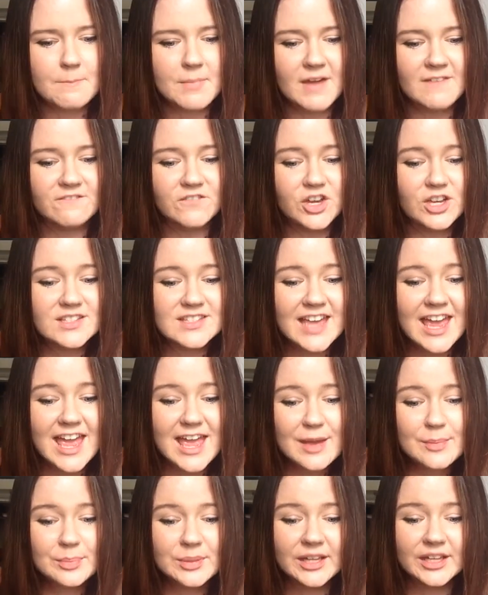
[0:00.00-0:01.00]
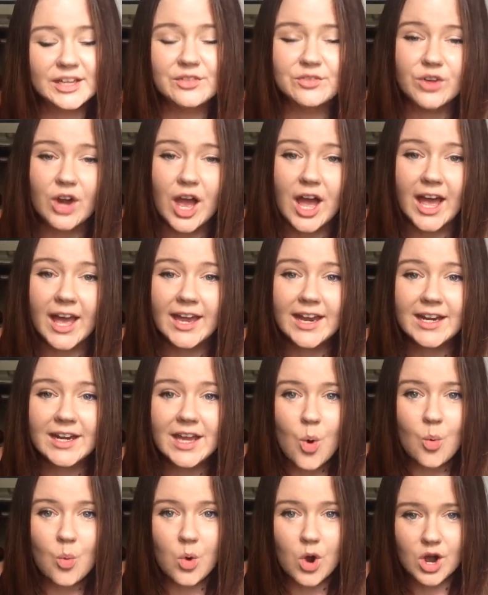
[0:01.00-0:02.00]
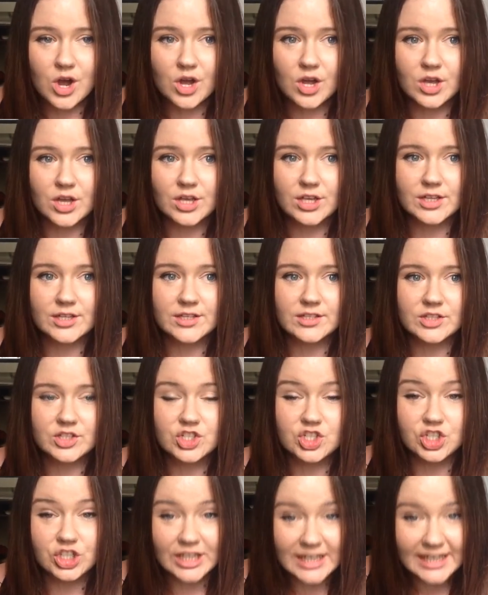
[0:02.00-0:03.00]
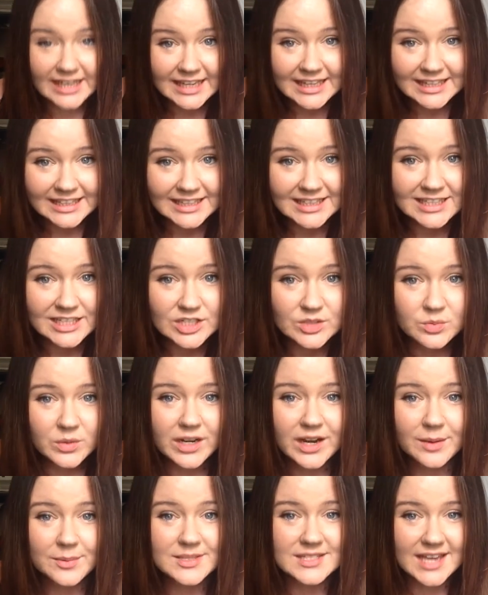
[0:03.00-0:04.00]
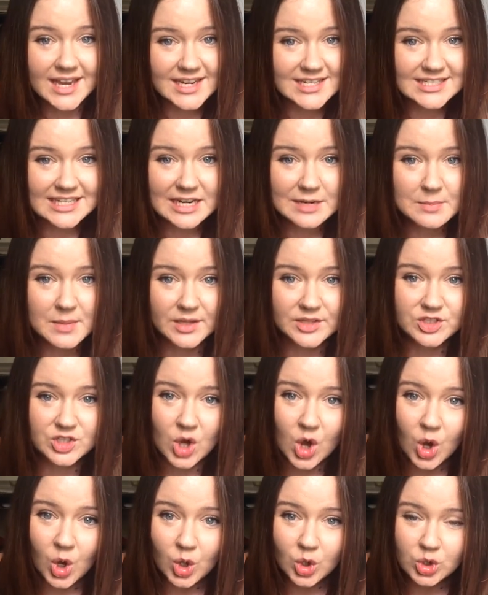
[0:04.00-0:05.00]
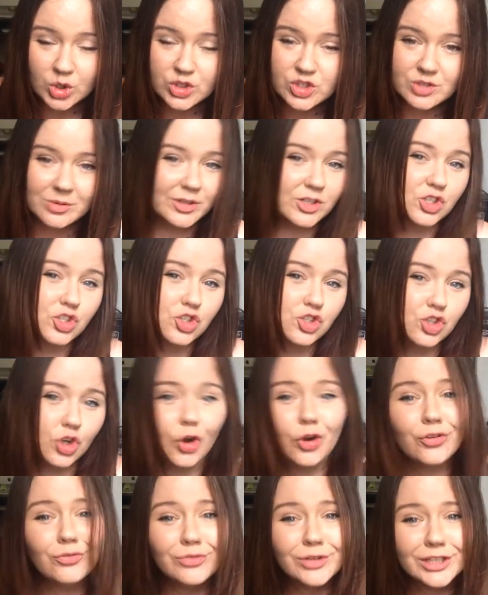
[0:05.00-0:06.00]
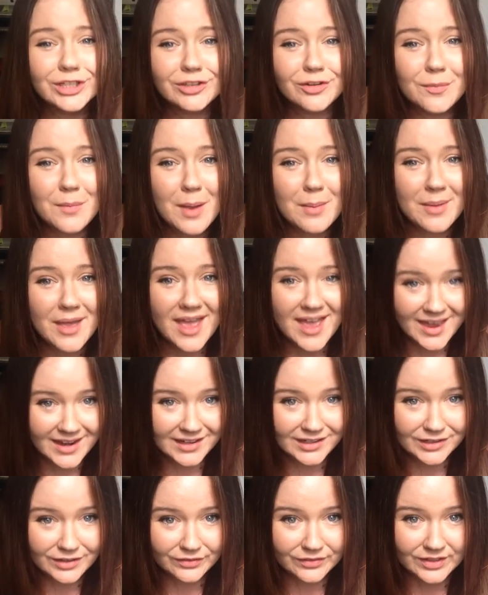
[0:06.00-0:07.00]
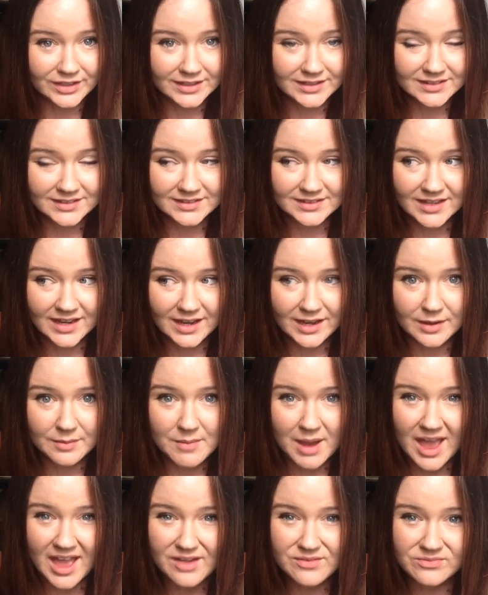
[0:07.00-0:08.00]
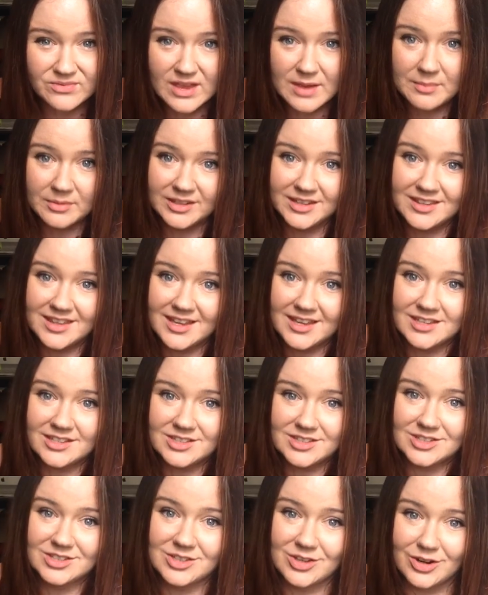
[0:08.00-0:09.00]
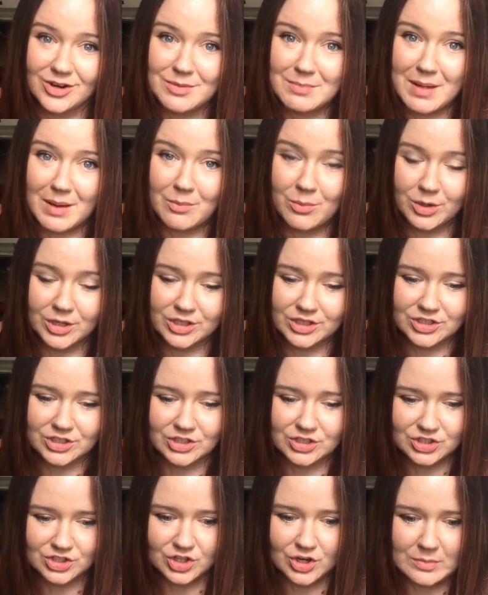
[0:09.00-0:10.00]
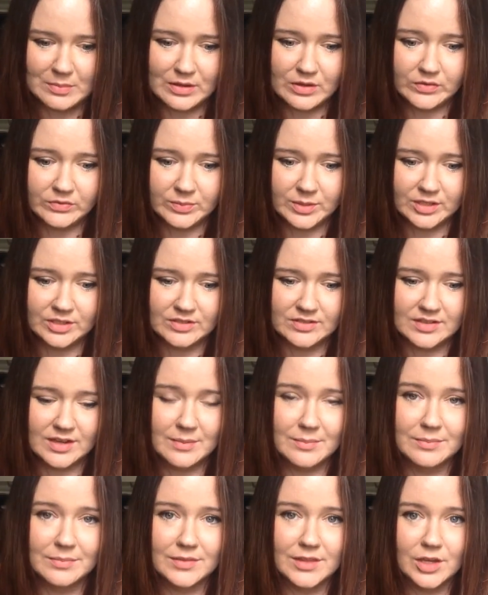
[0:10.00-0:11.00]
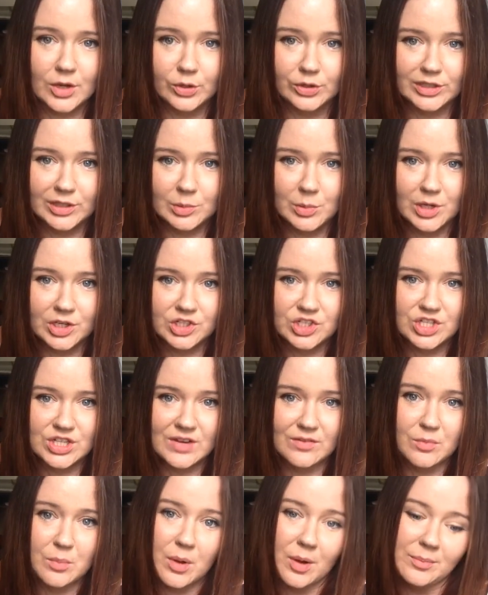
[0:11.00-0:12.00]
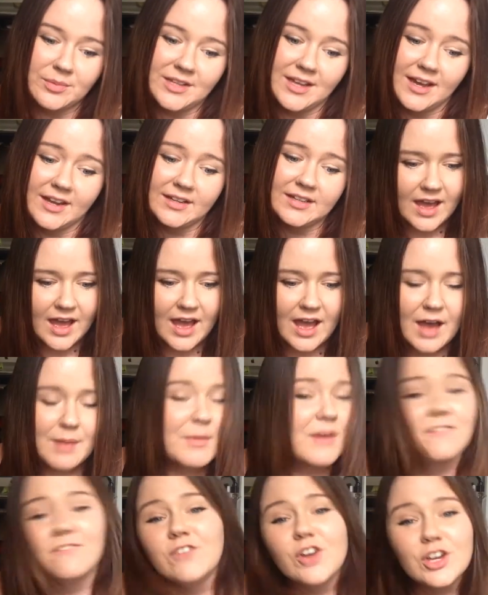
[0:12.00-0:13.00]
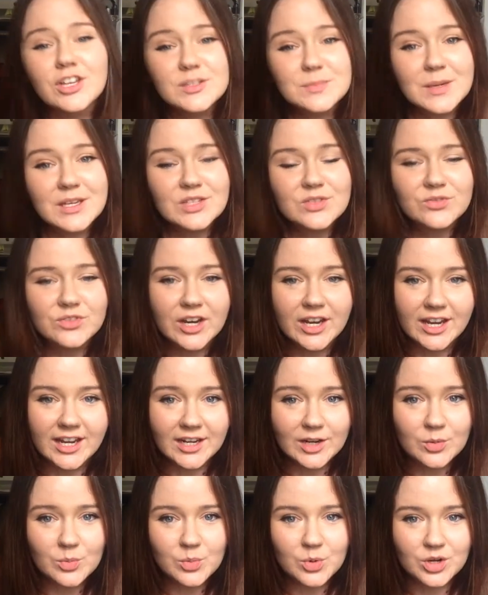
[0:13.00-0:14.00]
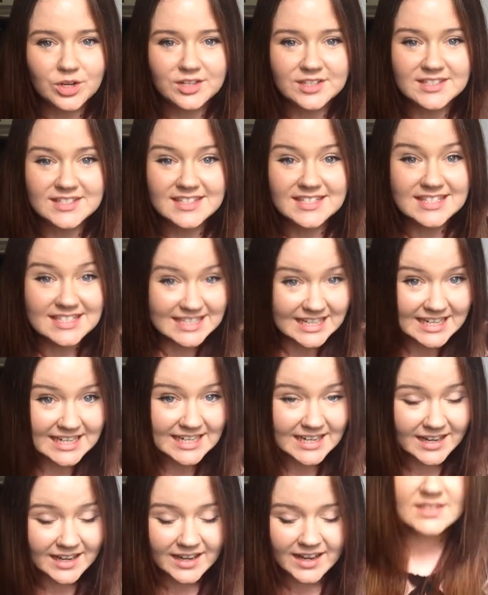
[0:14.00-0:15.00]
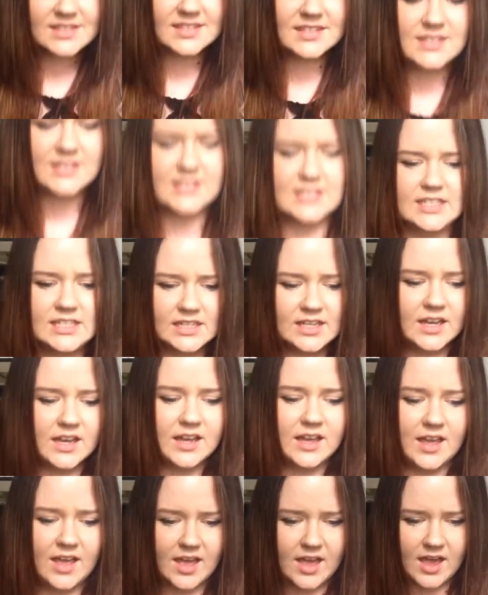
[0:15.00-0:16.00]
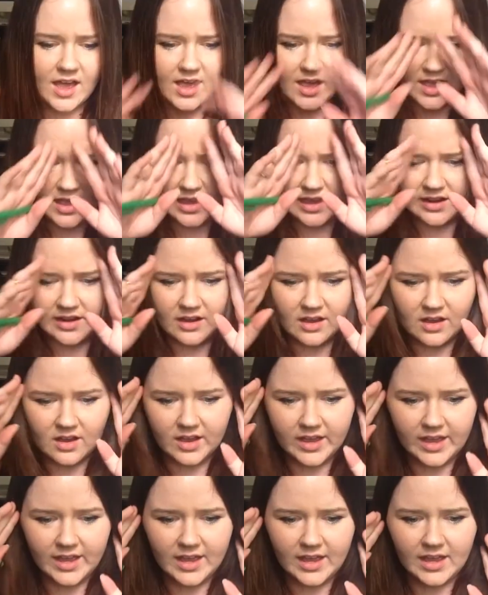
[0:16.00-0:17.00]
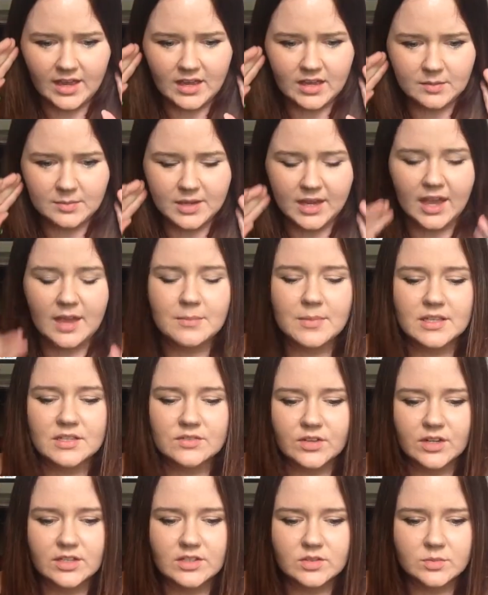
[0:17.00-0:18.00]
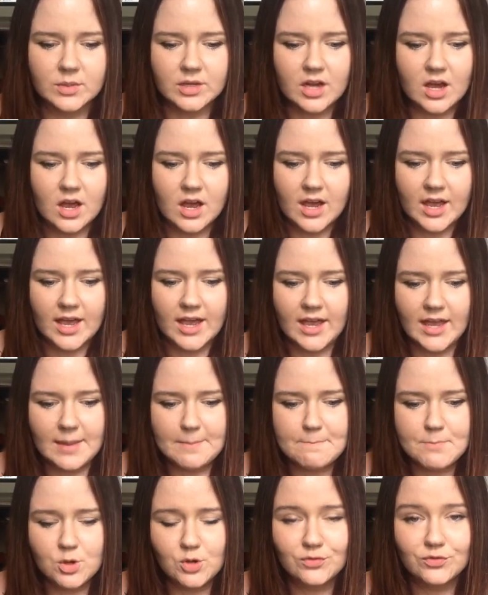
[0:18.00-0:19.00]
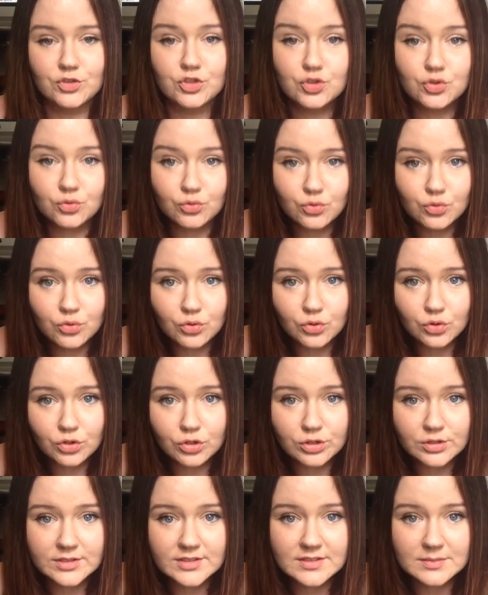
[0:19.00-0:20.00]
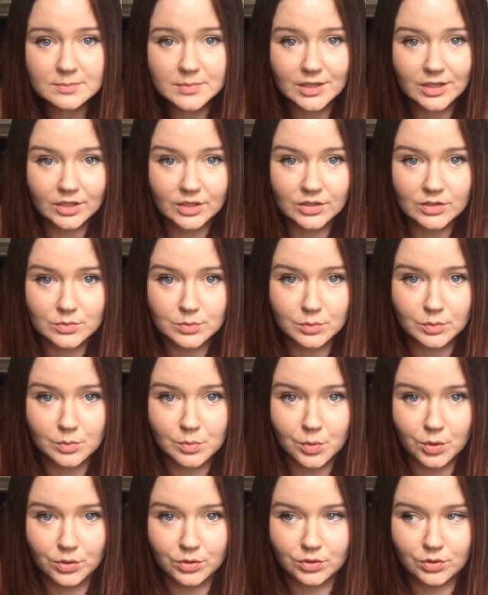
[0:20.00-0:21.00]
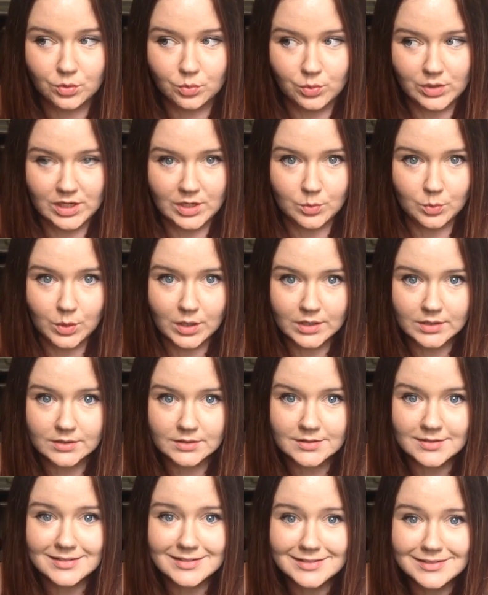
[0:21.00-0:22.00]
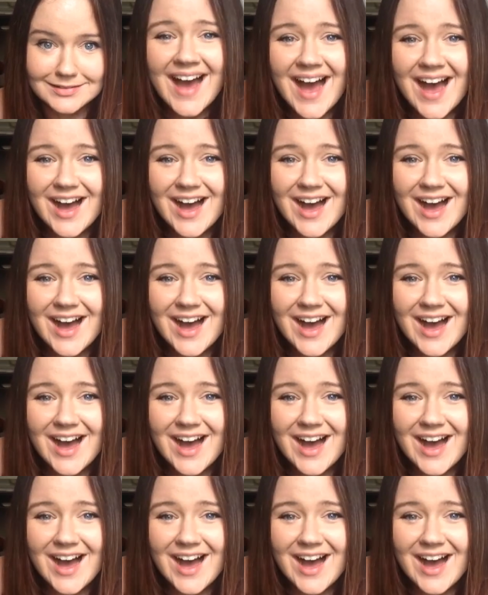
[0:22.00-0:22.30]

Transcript: My first airplane ride was to England when I was 18 months old, so I don't really remember any of it. I have family there, so mum wanted to show me off because I'm the only one she ever popped out. My first best friend was Stina. Stina and I became best friends when I moved schools because we were both the weird ones.